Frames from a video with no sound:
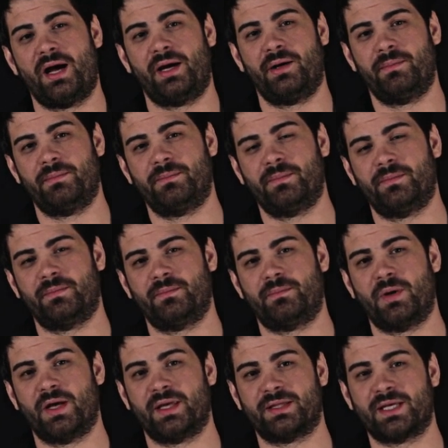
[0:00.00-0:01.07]

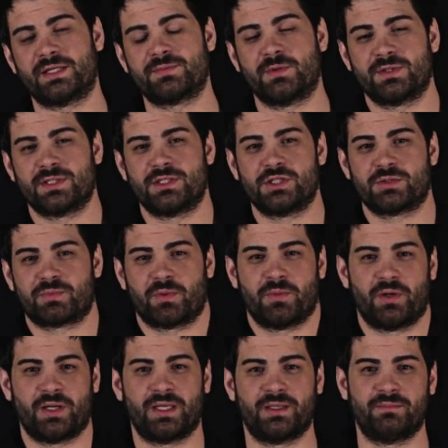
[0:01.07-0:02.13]
But that's mostly just
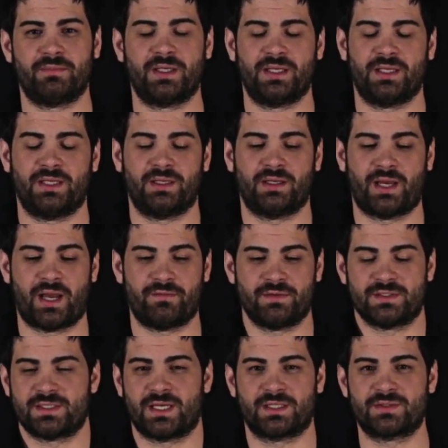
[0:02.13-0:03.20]
promoting me
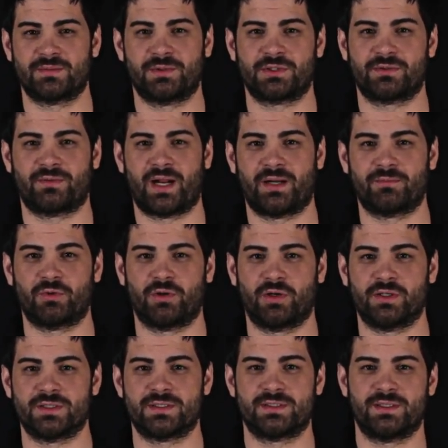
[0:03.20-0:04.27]
having sex with a bunch of random
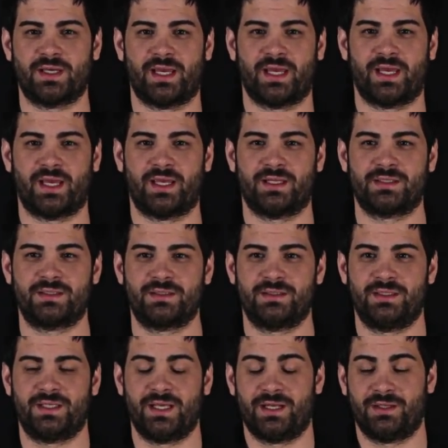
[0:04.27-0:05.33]
girls and
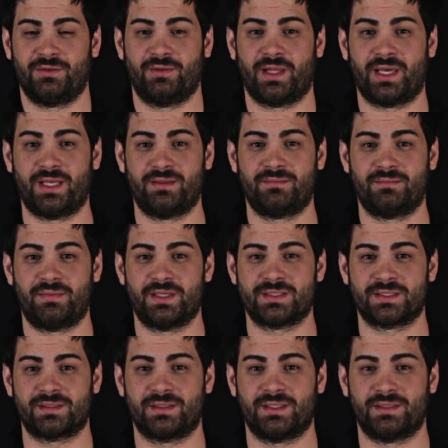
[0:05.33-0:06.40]
getting me laid,
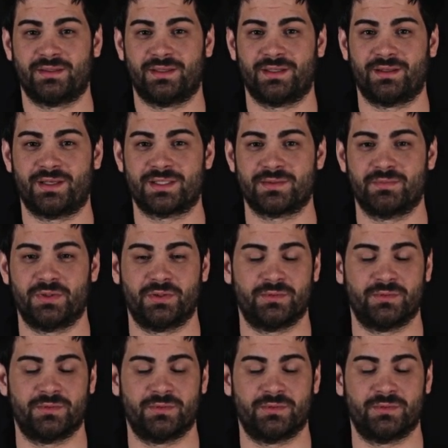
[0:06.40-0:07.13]
basically, and lots of